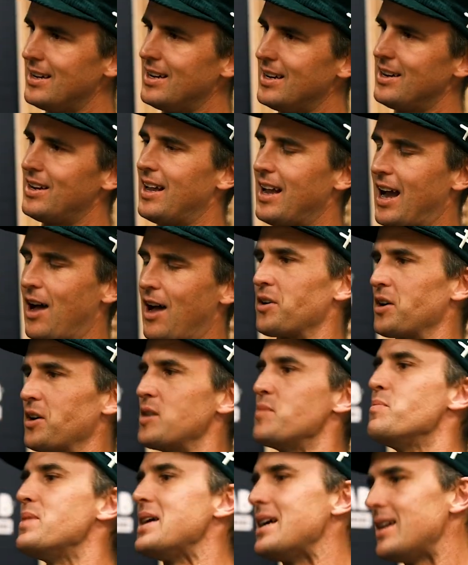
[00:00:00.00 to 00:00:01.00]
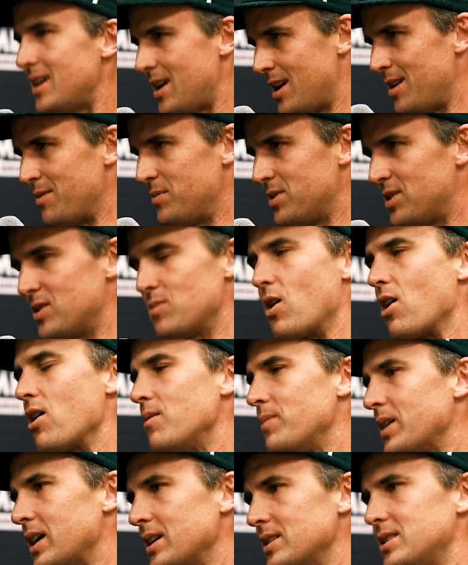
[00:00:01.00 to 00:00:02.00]
how they're gonna meet him tomorrow,
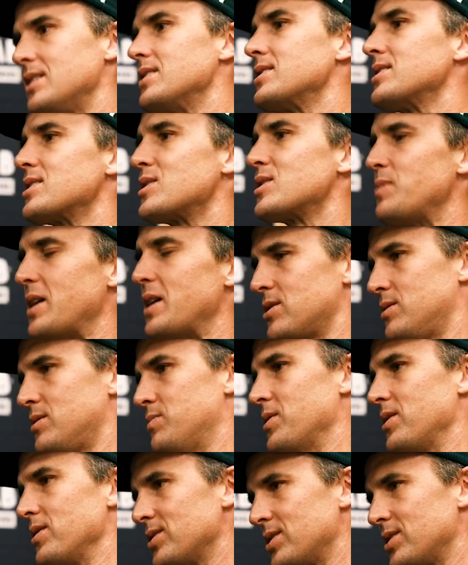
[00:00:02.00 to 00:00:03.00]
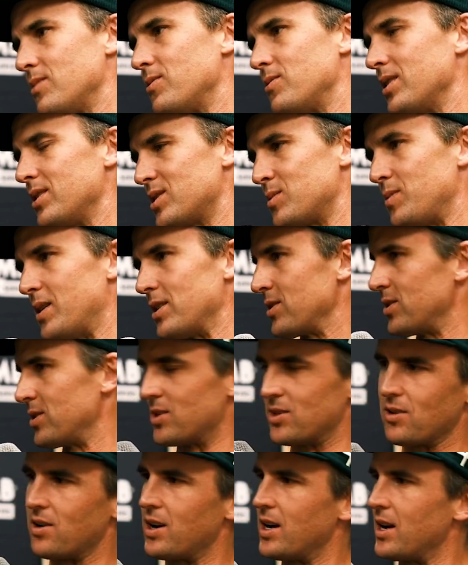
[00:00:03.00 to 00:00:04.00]
because he is a special person with a special
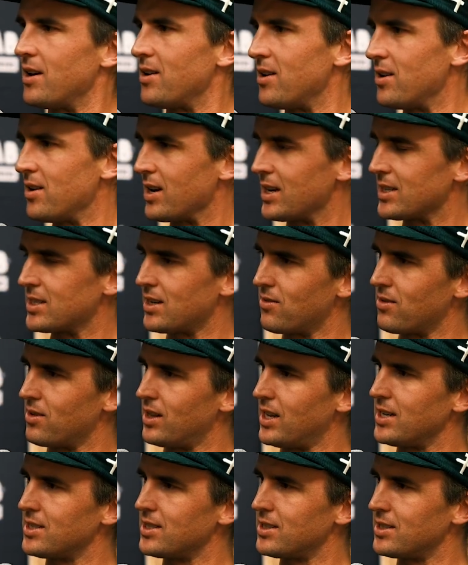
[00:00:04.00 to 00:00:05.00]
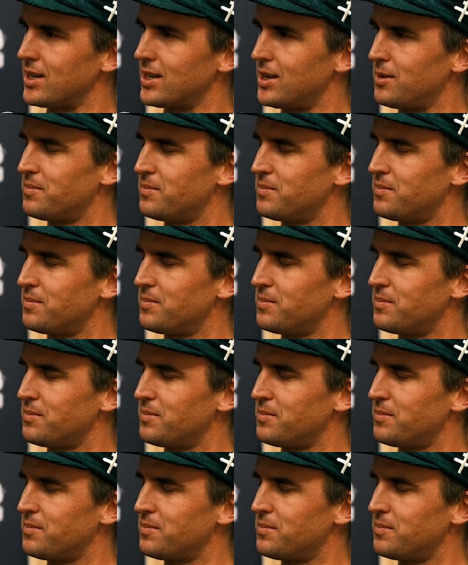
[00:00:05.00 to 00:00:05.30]
story, and I know you guys have a relationship.